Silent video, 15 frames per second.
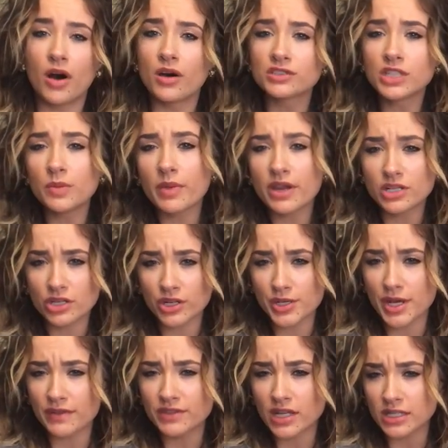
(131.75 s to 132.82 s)
Also, make sure
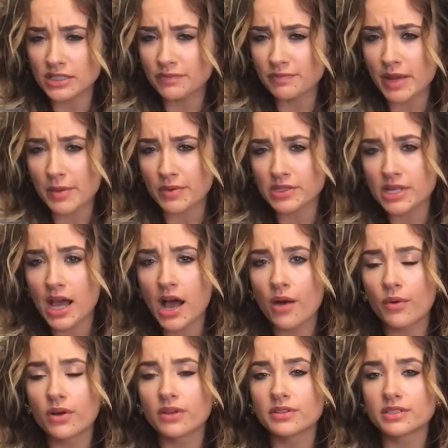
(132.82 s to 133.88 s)
you have tons of paper
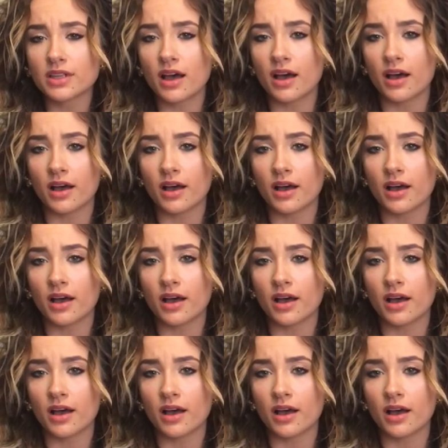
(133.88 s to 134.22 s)
towels,